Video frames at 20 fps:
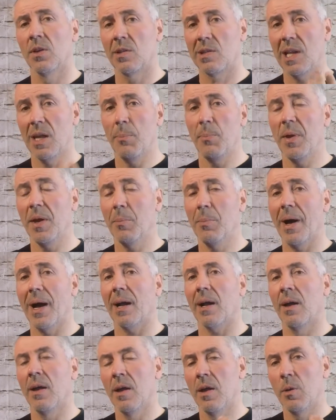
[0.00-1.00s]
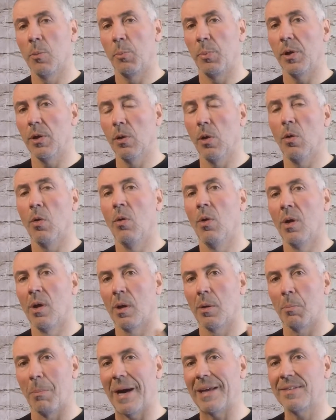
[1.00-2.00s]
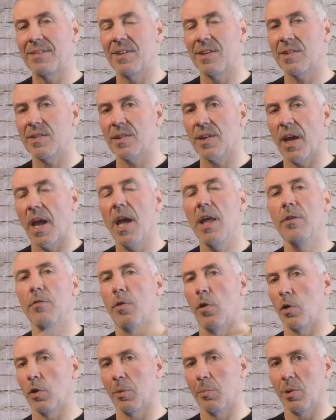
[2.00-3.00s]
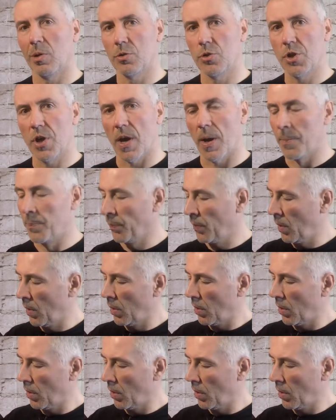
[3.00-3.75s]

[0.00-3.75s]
sleeping bag, pillow, mattress and foldable chair.